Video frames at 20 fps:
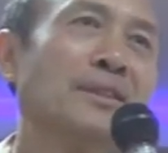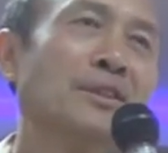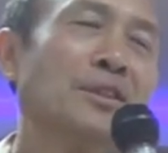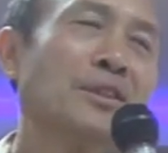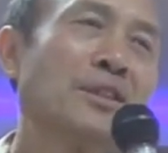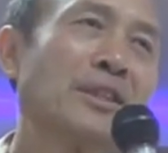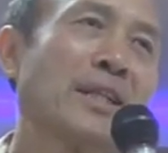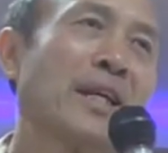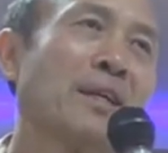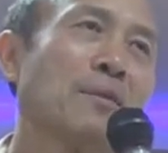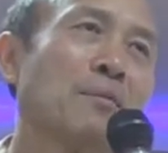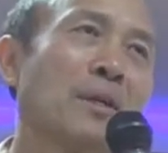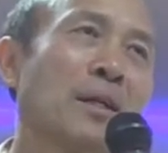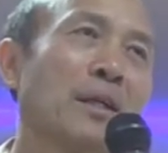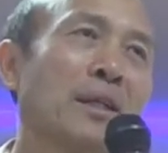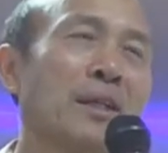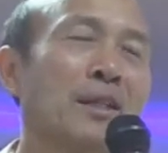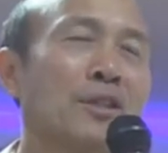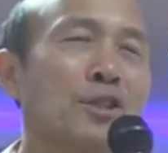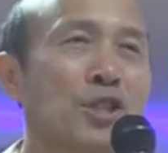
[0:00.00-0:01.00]
You say,
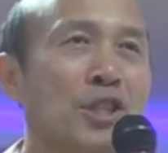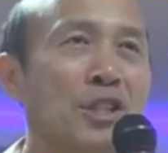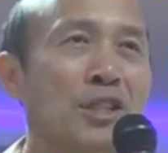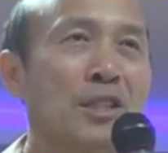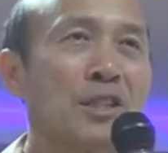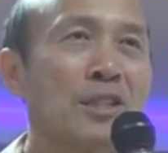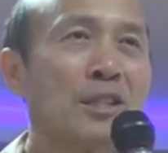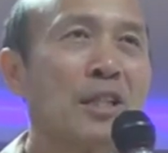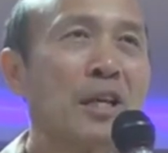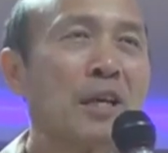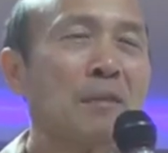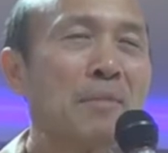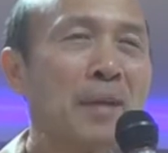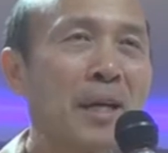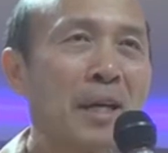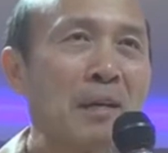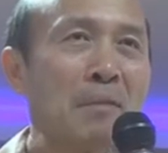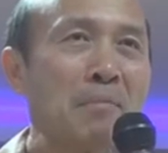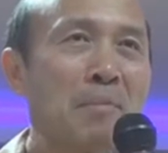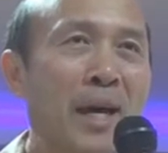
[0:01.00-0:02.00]
in Jesus' name,
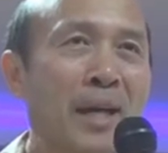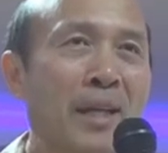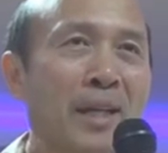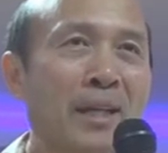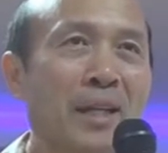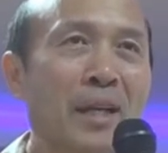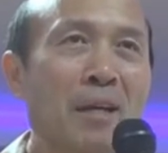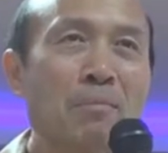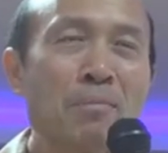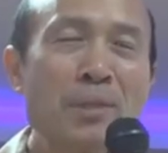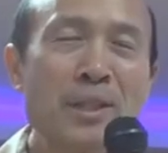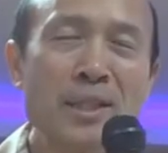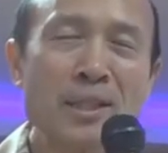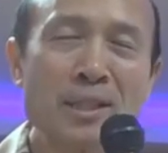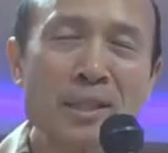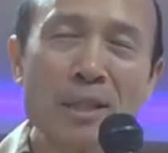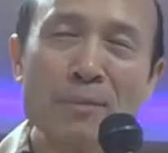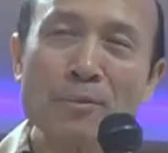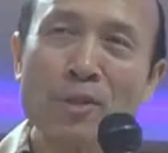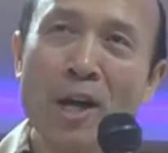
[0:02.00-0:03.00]
amen. And then please
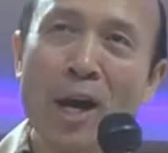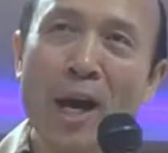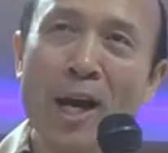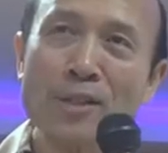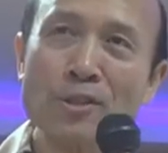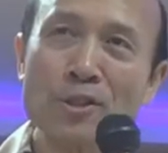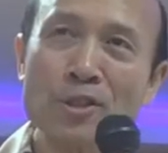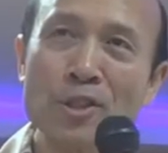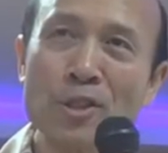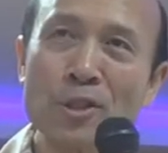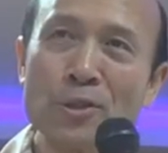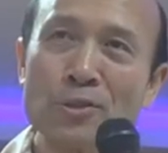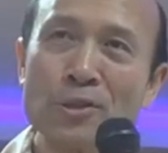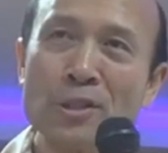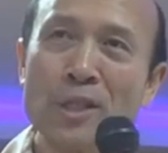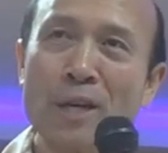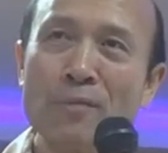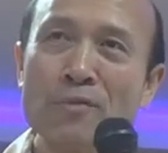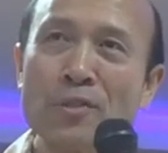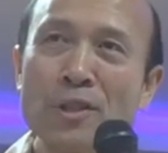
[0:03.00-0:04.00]
keep your eyes
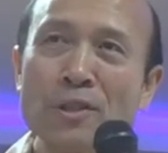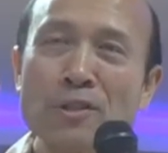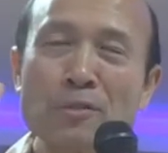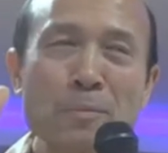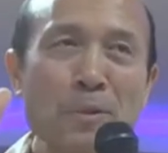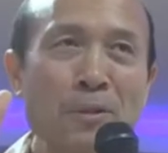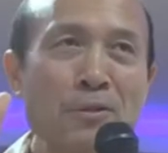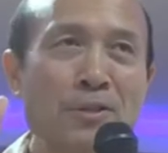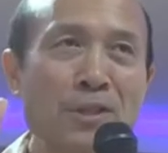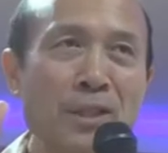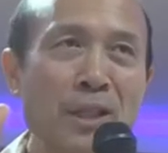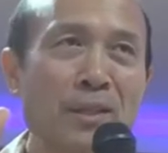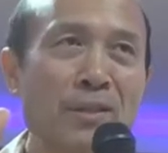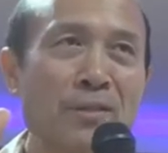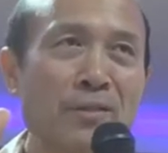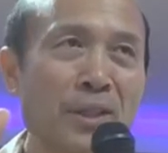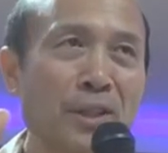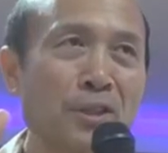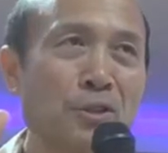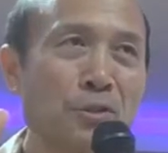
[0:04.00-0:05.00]
closed. Have you experienced
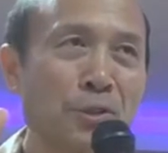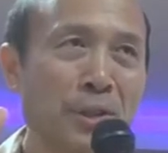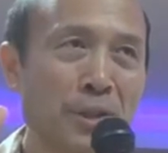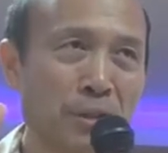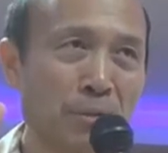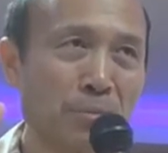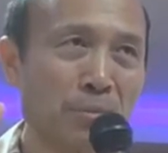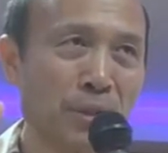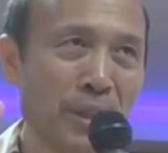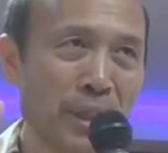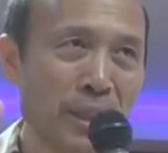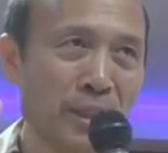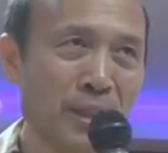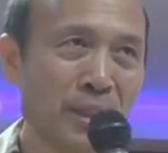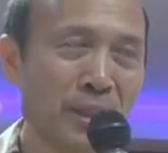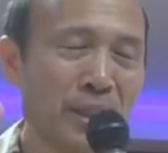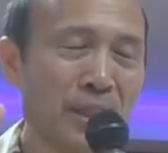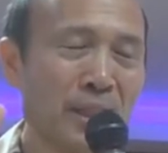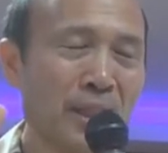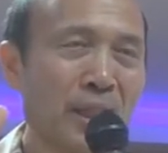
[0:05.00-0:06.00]
anything during the prayer?
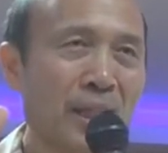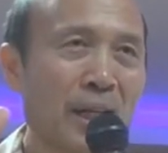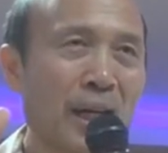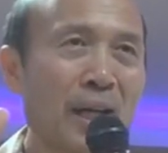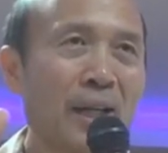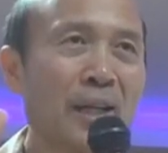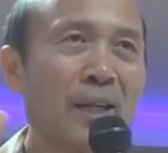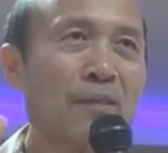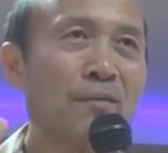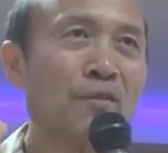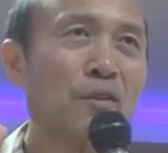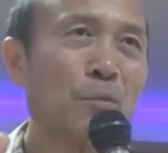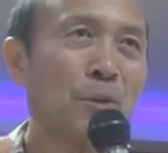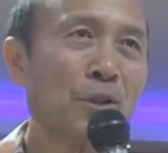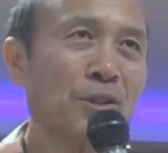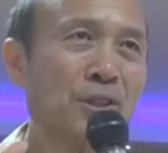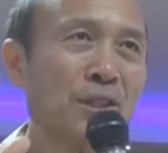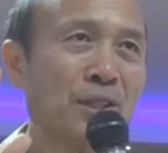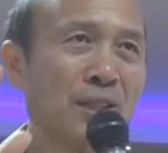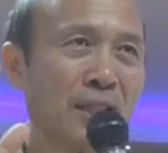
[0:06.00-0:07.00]
And then if the
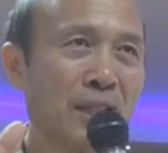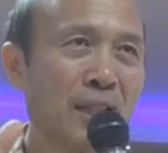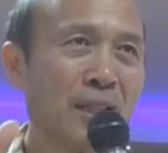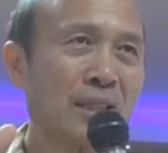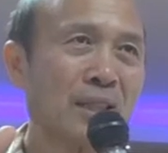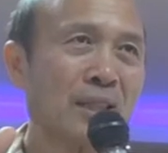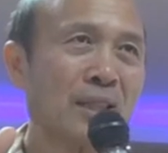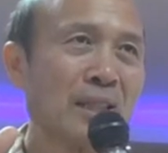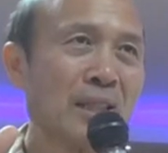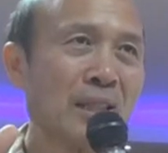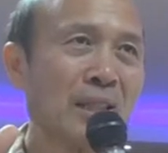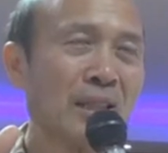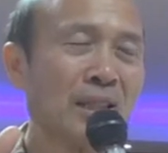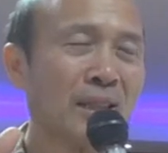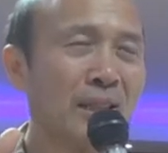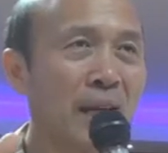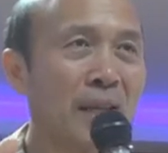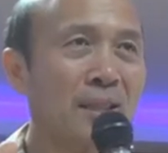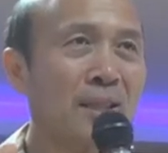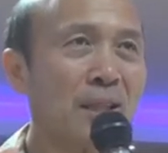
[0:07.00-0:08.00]
person says,
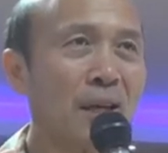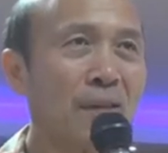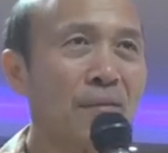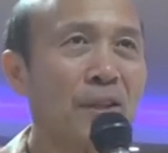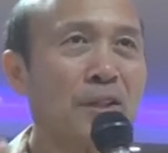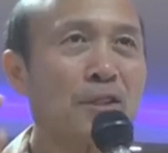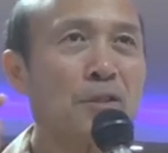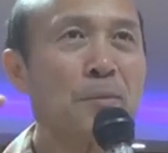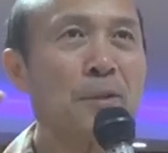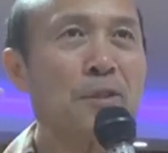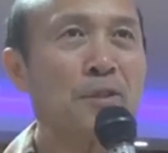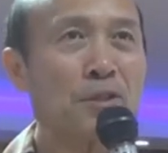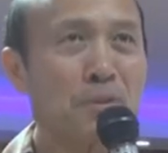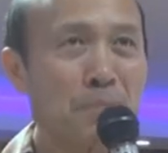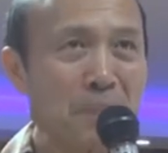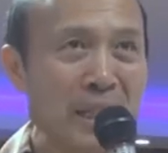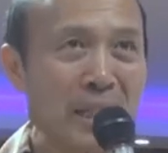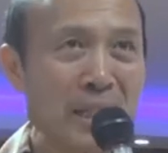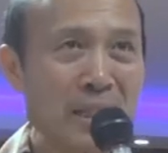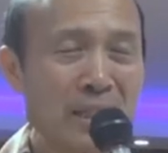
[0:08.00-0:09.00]
yes, I've
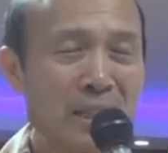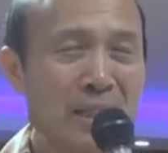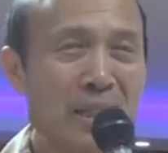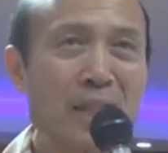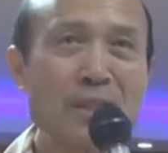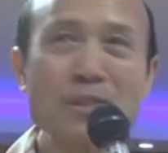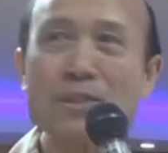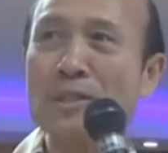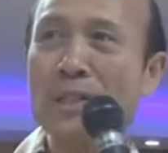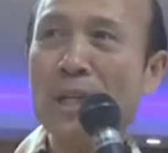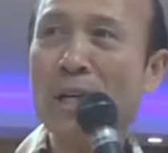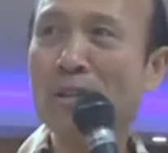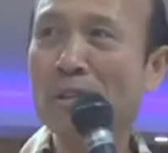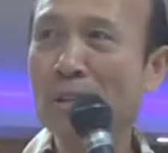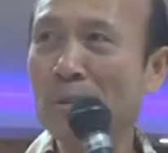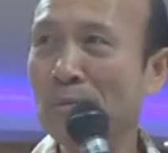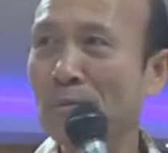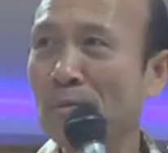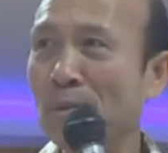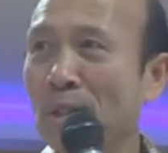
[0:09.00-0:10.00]
experienced peace, then you tell
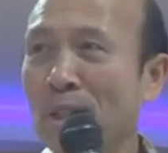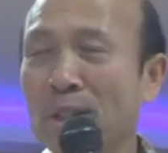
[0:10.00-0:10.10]
him.